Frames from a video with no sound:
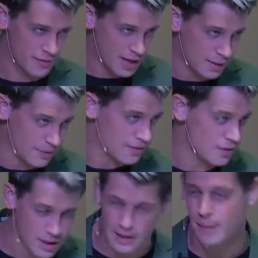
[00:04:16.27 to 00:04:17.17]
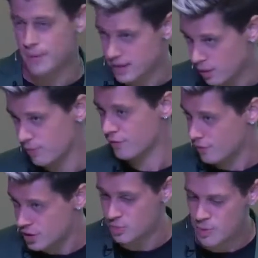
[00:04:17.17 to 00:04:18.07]
failing when they started clamping down on
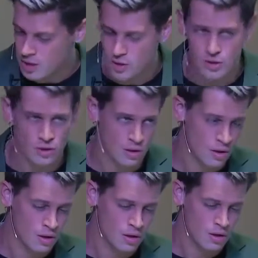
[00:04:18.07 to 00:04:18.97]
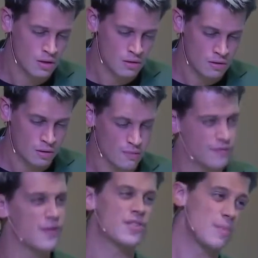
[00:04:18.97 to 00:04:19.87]
free speech, on
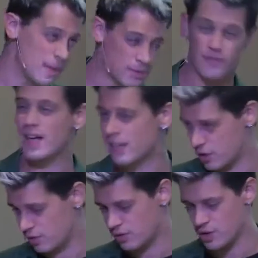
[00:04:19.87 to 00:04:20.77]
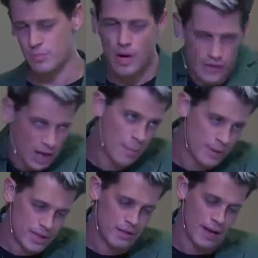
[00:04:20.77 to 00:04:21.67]
First Amendment values. It's a private
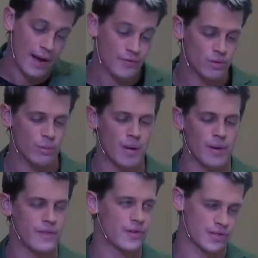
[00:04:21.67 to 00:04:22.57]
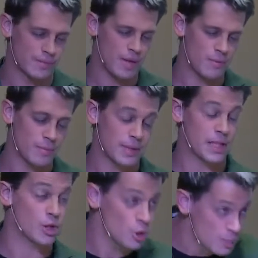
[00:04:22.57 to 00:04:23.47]
company. They don't have to abide by the First Amendment, but
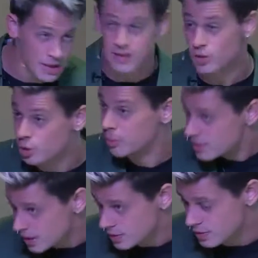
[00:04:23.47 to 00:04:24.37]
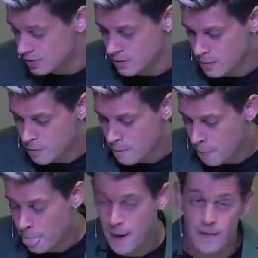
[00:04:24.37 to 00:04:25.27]
they should because it's good business.
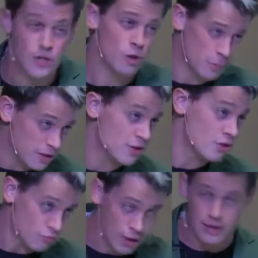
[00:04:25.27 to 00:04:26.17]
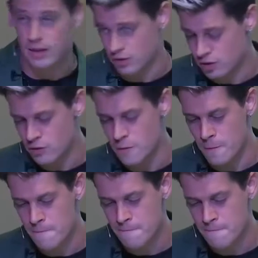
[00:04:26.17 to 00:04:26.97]
And they should because it's the right thing to do.